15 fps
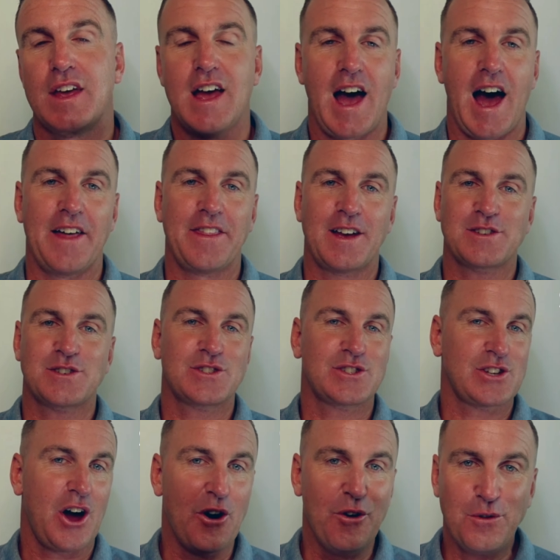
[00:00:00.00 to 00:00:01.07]
And that's
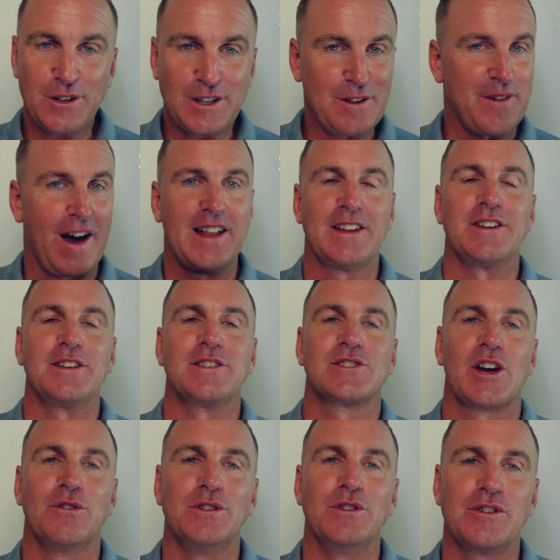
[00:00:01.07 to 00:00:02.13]
totally valid and
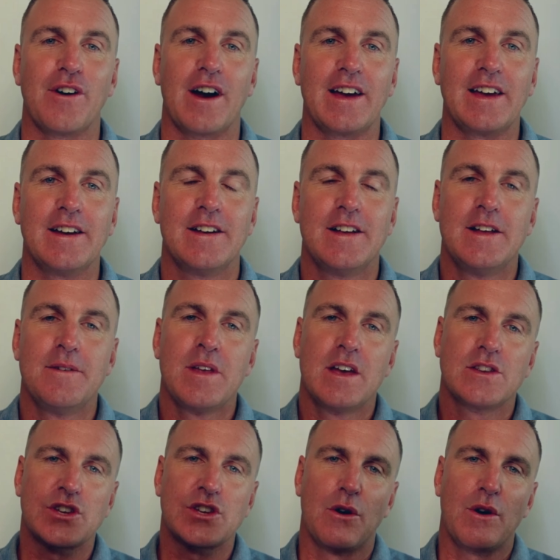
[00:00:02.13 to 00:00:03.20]
totally great.
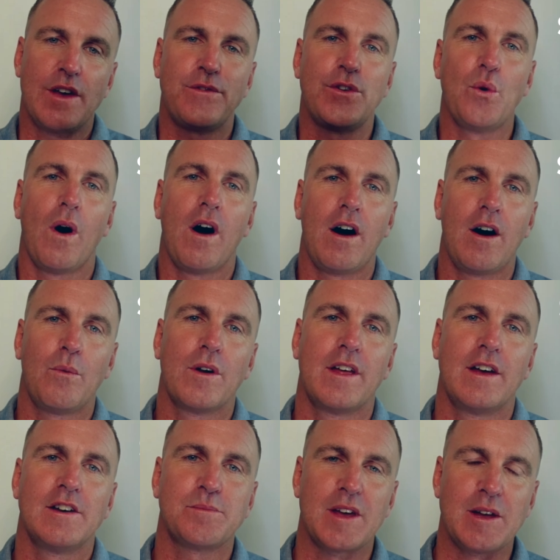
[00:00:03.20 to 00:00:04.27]
So if you are one of those
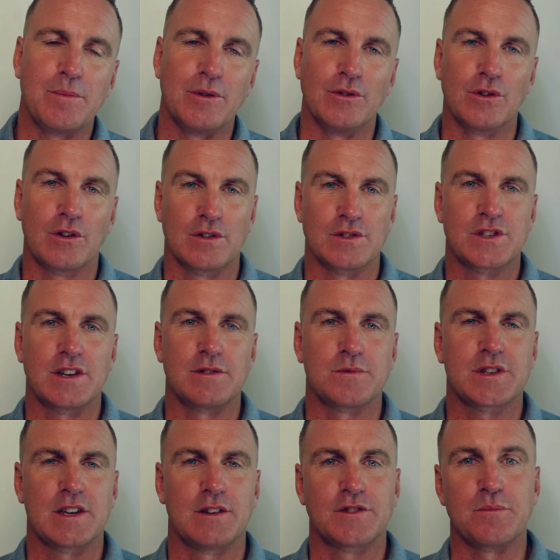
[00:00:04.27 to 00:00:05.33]
people who consider
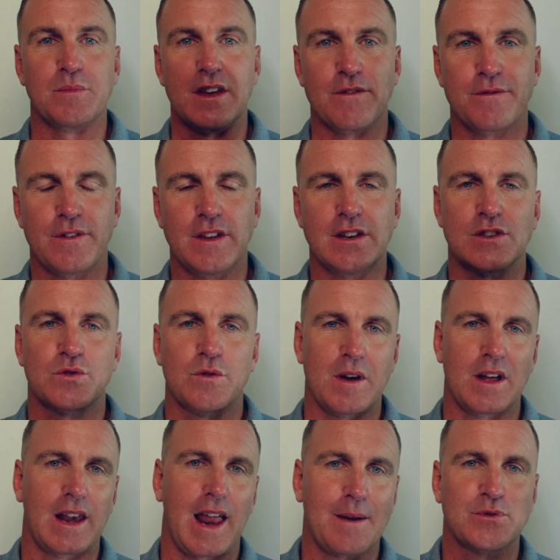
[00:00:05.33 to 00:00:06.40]
themselves to be a fitness swimmer,
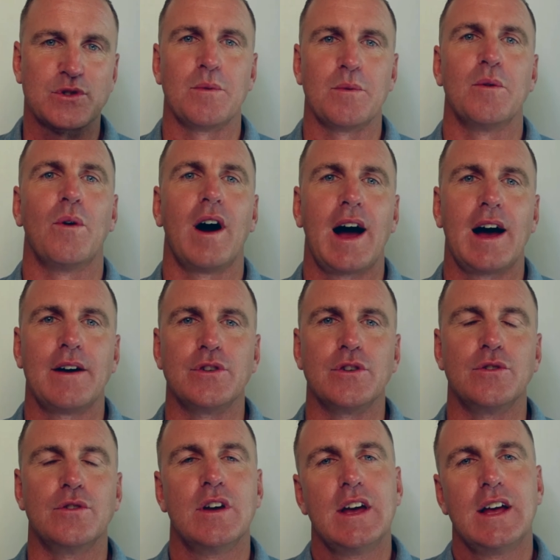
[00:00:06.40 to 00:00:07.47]
lap swimmer, what have you,
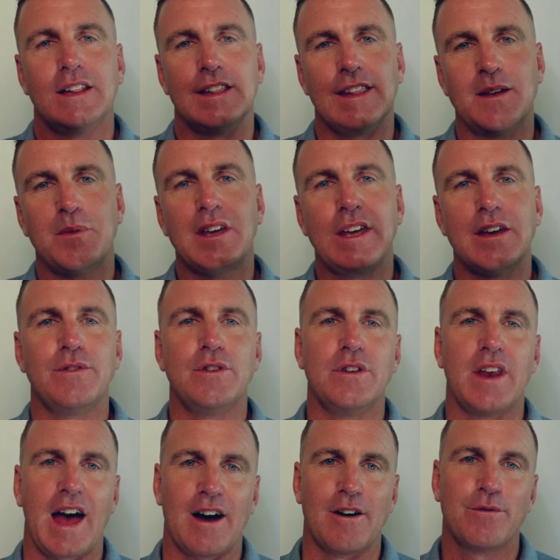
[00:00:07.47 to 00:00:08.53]
let me give you
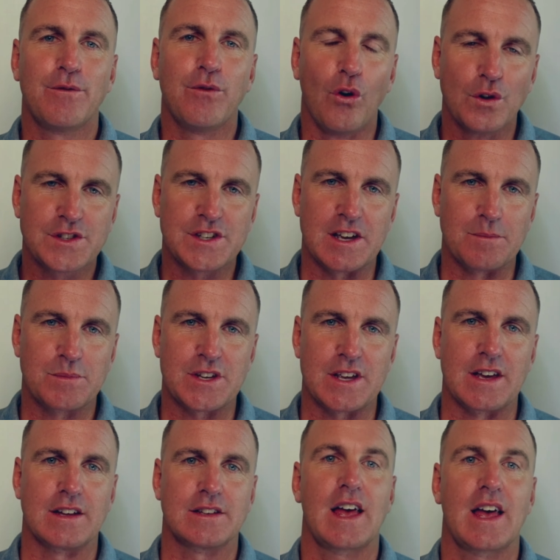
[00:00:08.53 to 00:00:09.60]
now 4 tips here
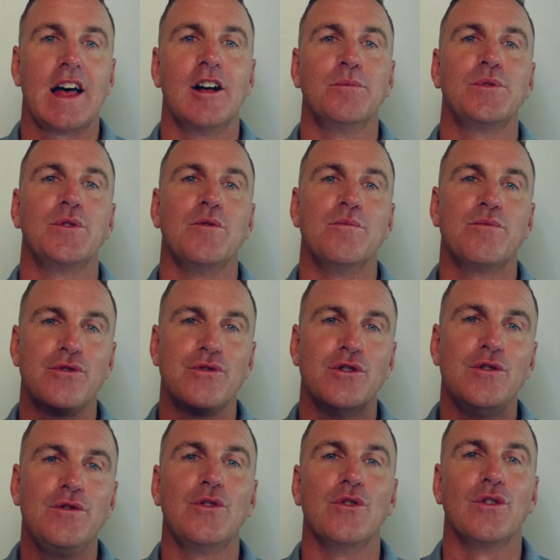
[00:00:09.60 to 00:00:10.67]
to help you
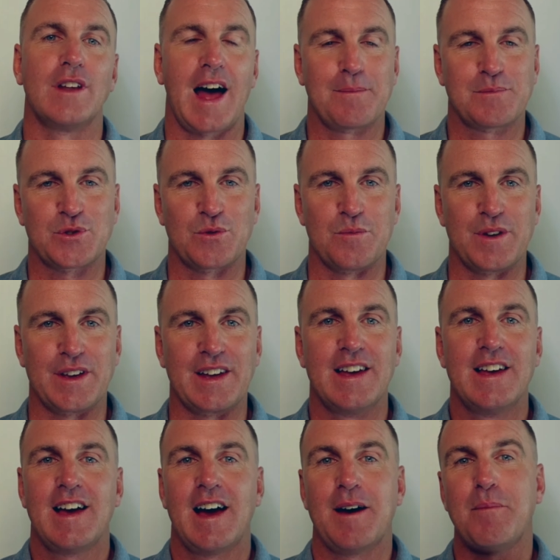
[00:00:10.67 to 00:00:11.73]
improve your lap swimming
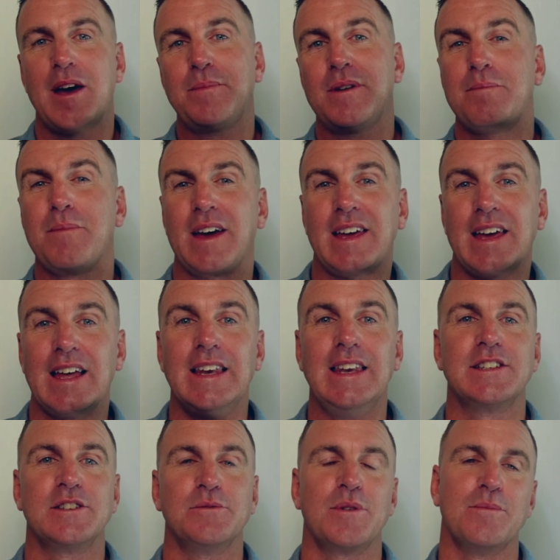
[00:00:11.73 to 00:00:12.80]
and maybe make it a little
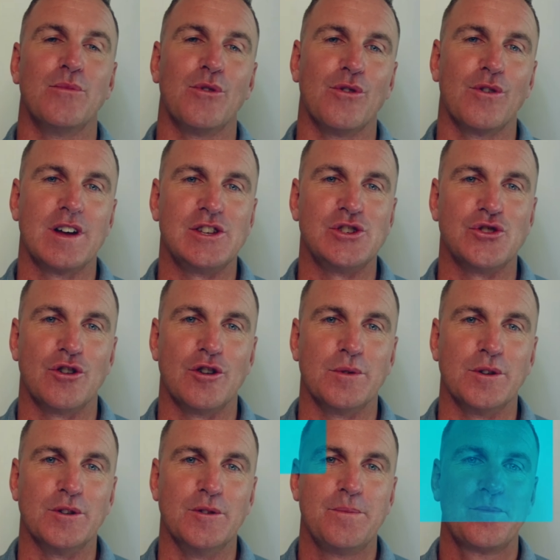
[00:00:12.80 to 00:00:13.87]
bit more
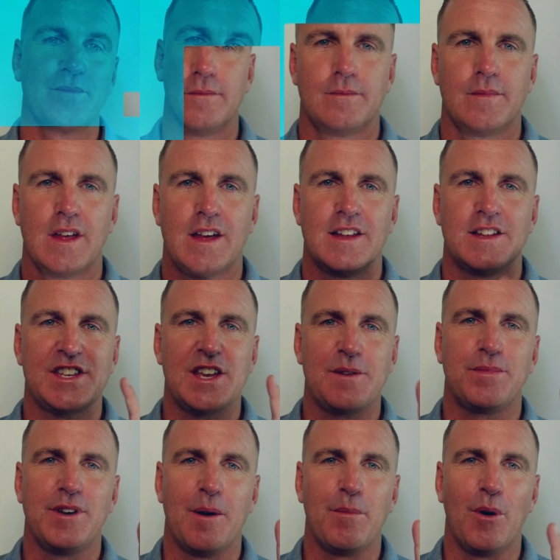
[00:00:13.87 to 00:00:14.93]
enjoyable. Tip
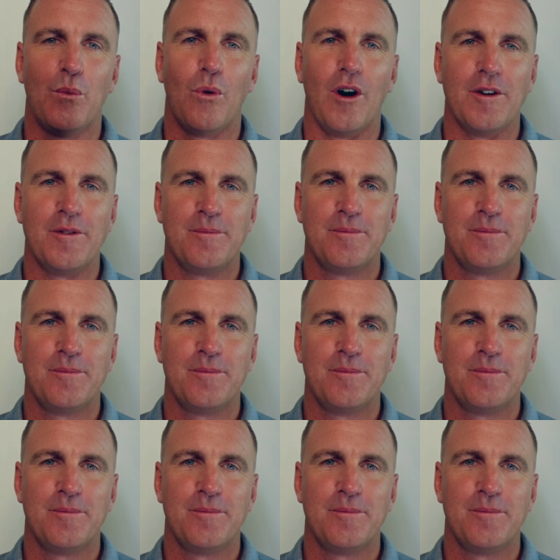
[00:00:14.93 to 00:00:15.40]
number 1,